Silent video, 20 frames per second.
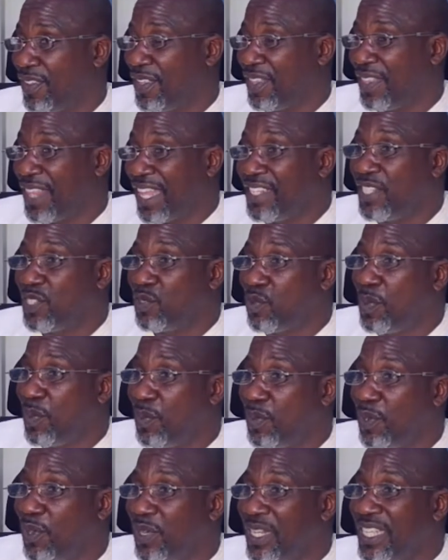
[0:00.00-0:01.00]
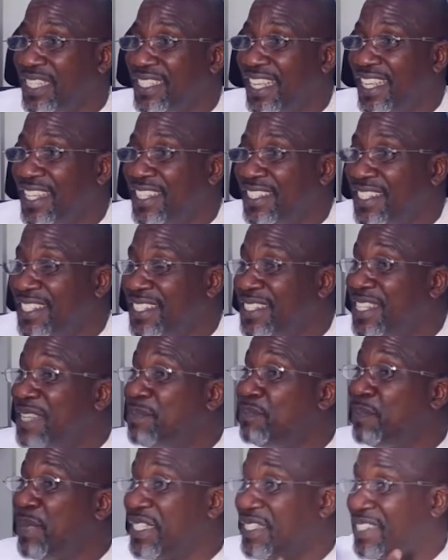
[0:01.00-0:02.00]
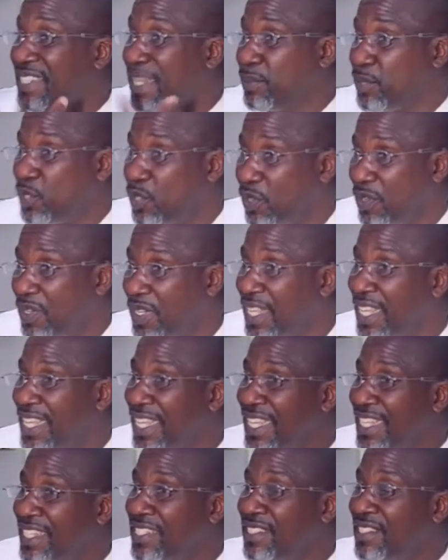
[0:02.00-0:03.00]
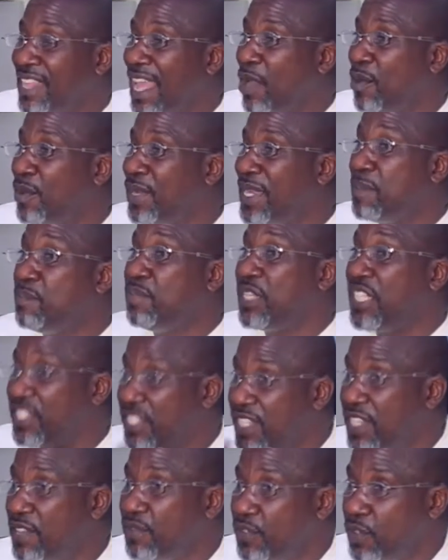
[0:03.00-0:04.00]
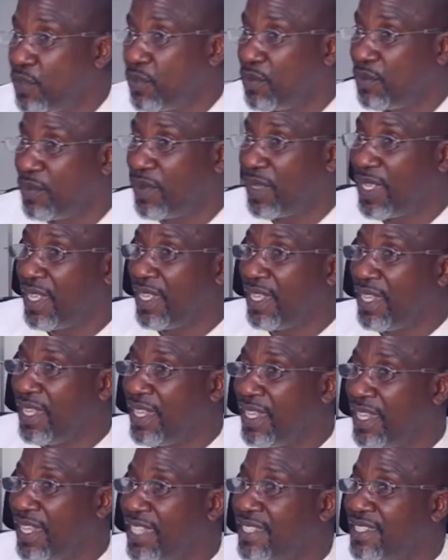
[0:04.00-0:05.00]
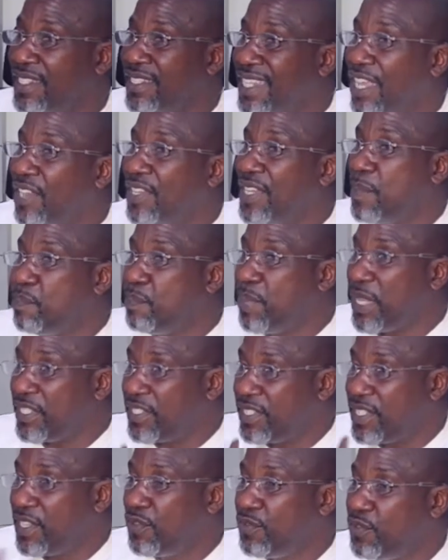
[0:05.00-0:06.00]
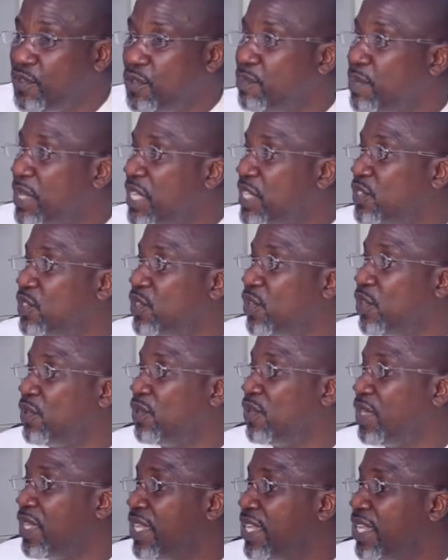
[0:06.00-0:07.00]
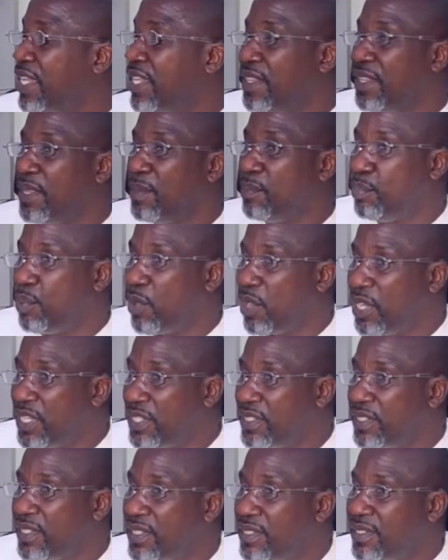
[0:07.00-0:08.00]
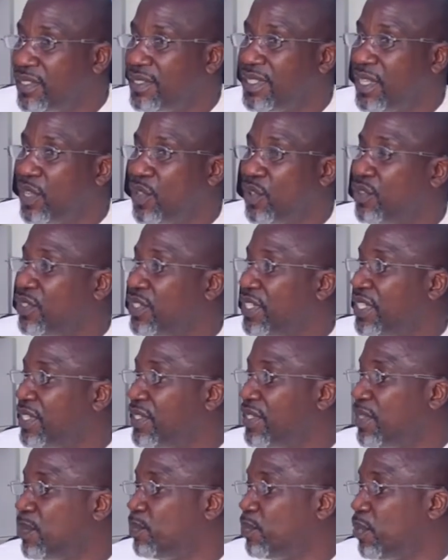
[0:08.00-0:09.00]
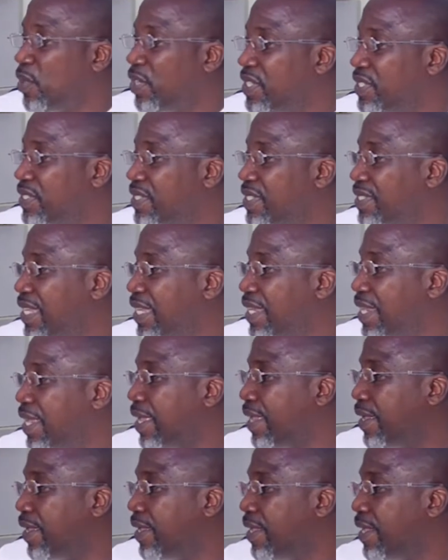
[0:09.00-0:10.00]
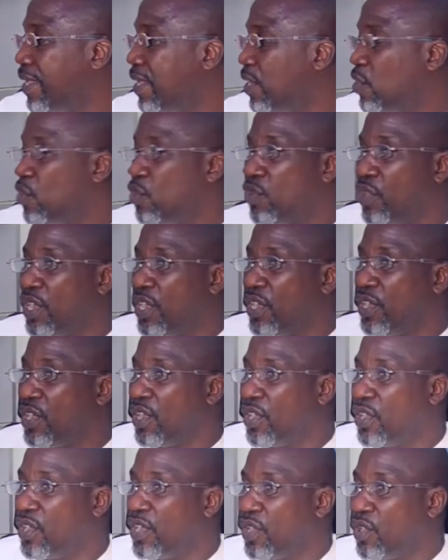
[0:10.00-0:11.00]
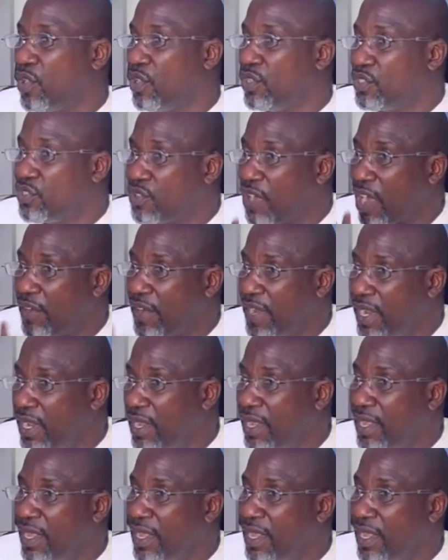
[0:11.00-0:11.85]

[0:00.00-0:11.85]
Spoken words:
That is what people don't. It's a perception. It's how they perceive you. It is how they perceive you based on the policies, the policies that are contrary,